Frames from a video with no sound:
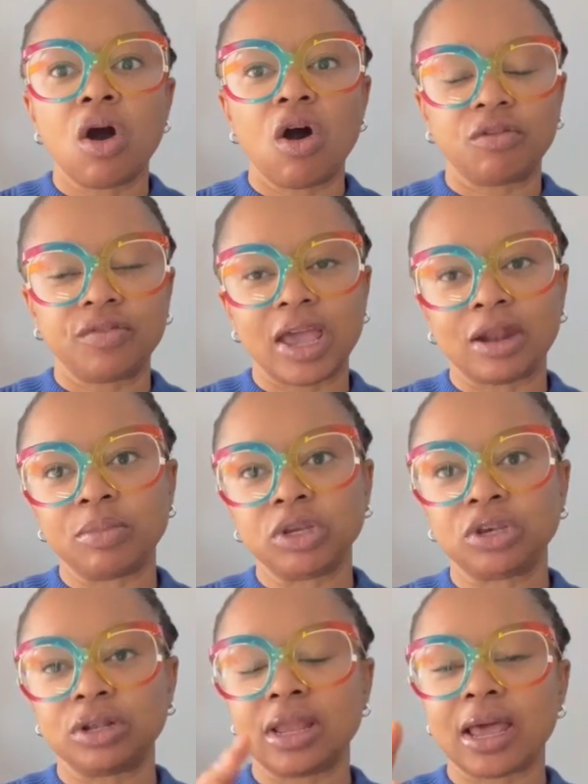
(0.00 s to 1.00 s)
of the
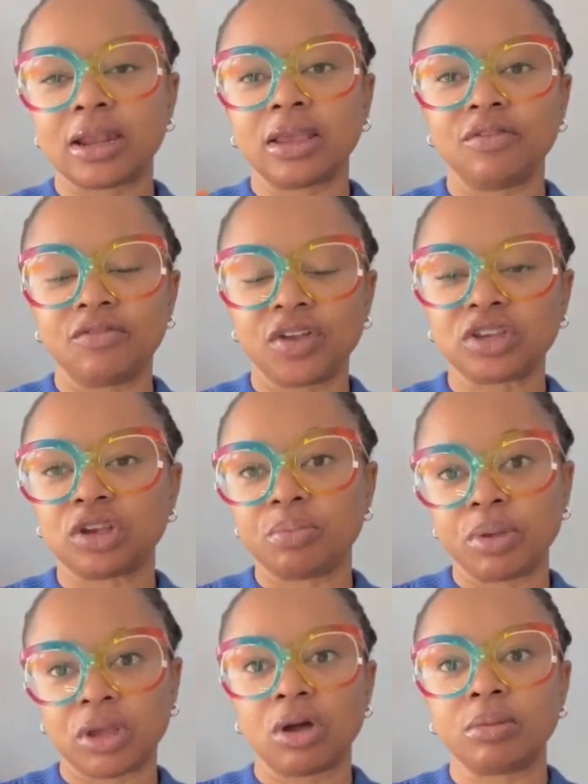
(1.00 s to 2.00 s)
admission, that infection
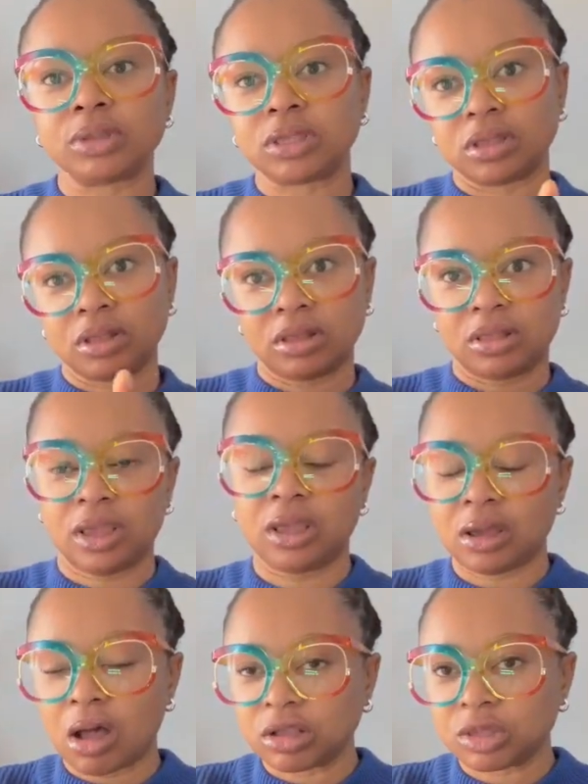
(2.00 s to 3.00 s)
becomes the
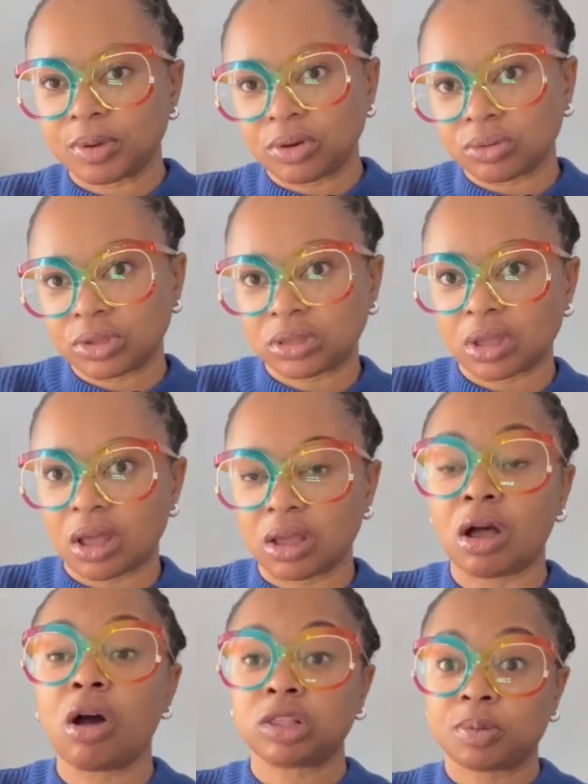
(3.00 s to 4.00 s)
hospital
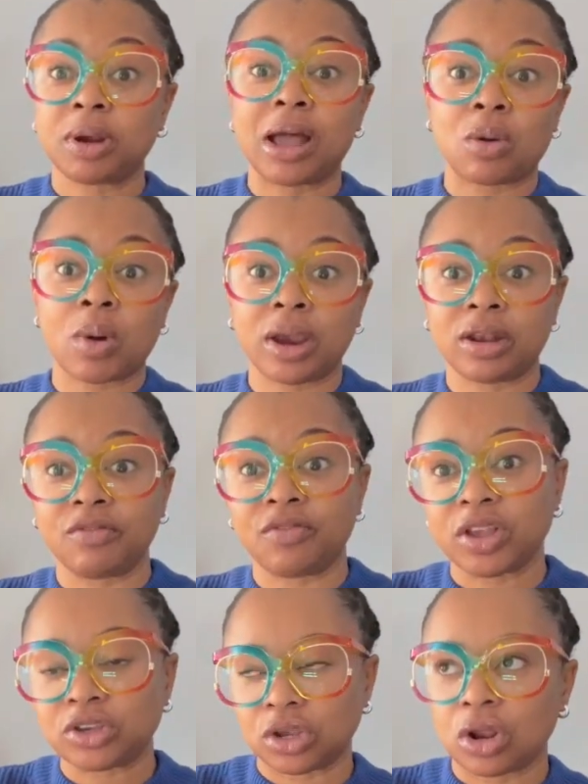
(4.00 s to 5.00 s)
acquired
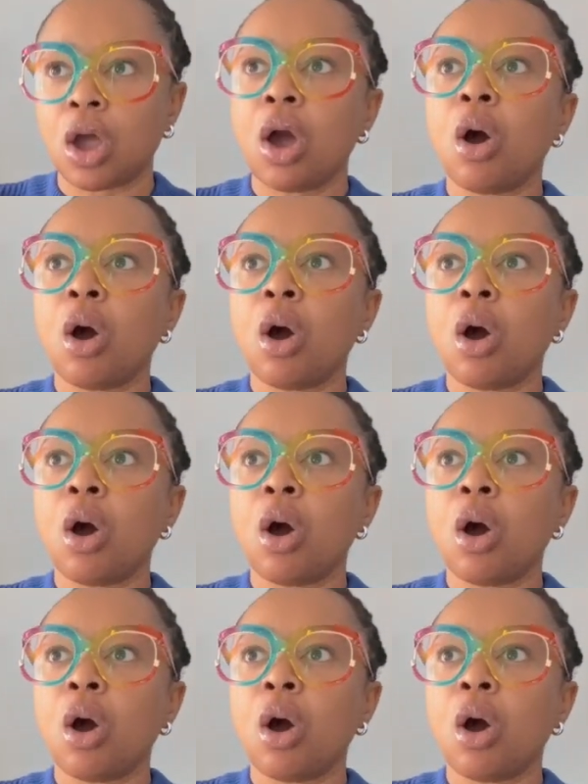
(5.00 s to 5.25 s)
infection.